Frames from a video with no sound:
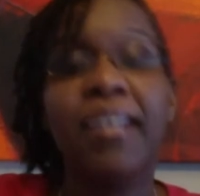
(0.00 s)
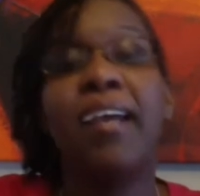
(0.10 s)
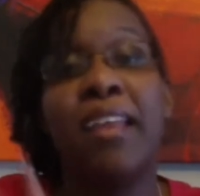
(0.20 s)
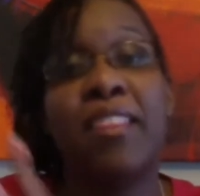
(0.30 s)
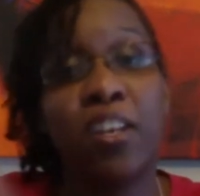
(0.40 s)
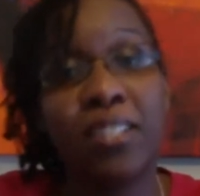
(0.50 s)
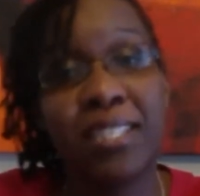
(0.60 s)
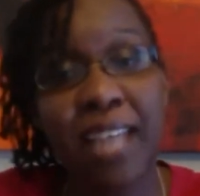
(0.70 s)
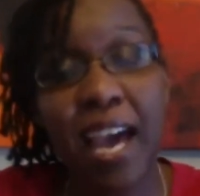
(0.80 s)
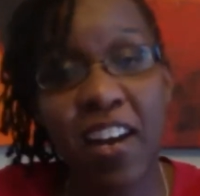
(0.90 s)
And then on
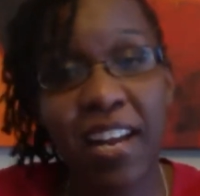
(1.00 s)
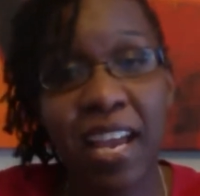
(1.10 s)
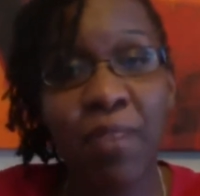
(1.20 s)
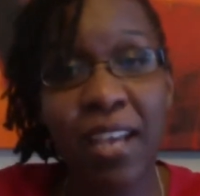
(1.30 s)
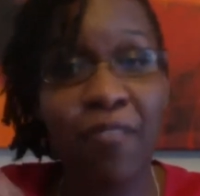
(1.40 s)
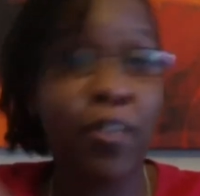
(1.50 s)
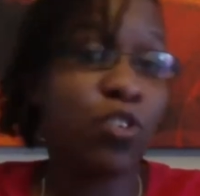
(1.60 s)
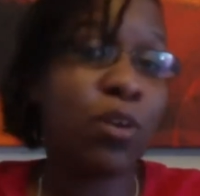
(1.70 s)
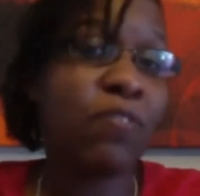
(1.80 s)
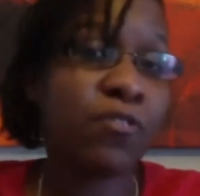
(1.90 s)
Saturday we
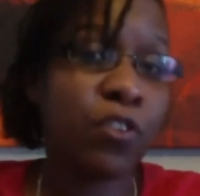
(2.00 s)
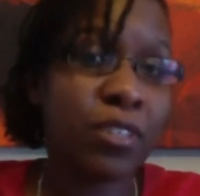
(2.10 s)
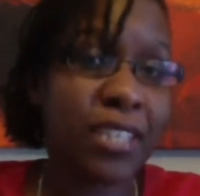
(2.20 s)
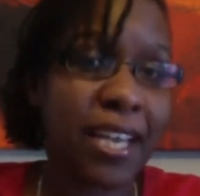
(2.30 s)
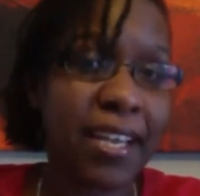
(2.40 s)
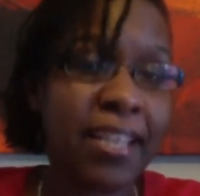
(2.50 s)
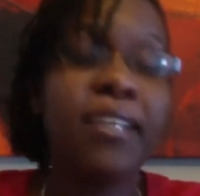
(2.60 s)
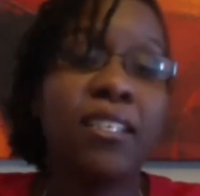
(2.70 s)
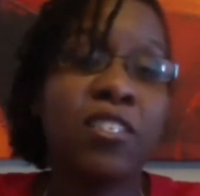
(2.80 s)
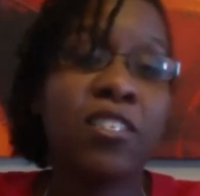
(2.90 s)
do have a full
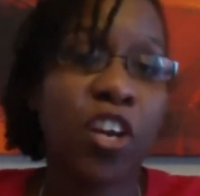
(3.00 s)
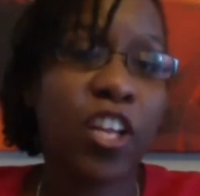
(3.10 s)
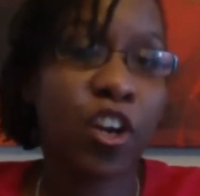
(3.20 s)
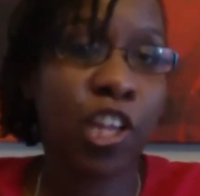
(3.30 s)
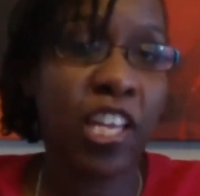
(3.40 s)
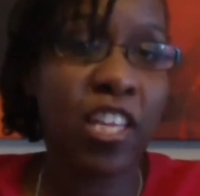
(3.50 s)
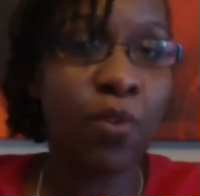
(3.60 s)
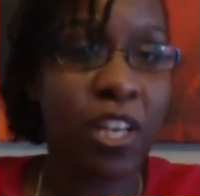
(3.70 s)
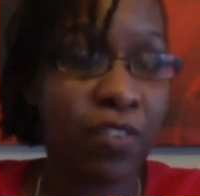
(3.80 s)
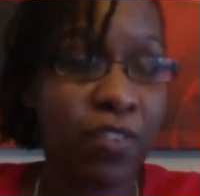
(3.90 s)
day, starting early in the
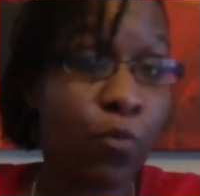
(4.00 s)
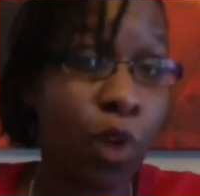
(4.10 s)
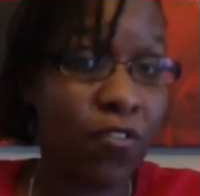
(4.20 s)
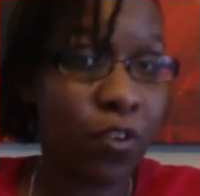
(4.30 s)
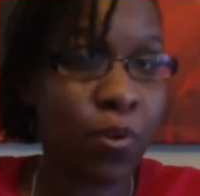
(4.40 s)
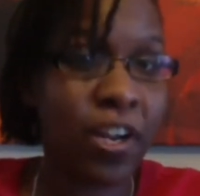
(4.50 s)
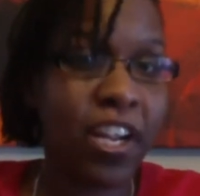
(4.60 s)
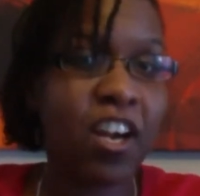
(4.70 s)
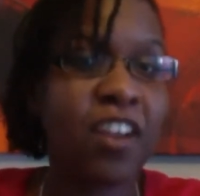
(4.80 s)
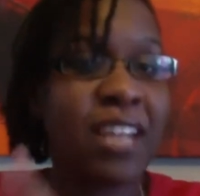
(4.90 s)
morning if you want for
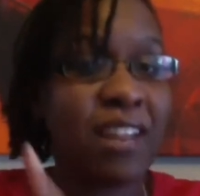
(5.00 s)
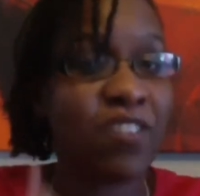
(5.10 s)
prayer, and then after